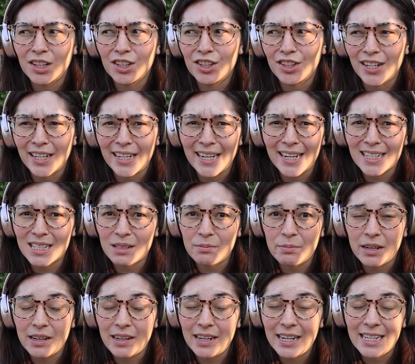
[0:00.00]
learning
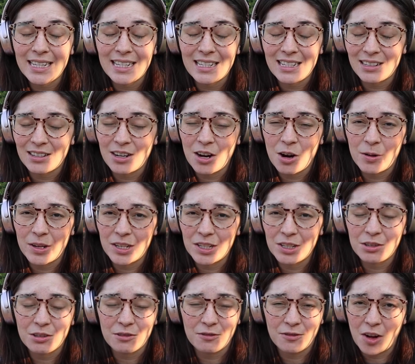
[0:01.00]
experience to go
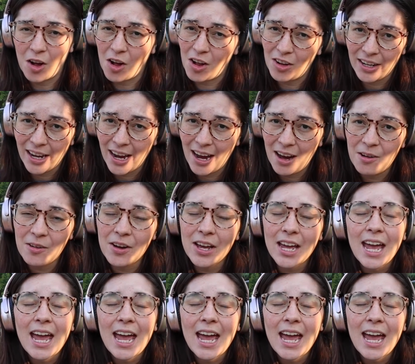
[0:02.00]
into the fall now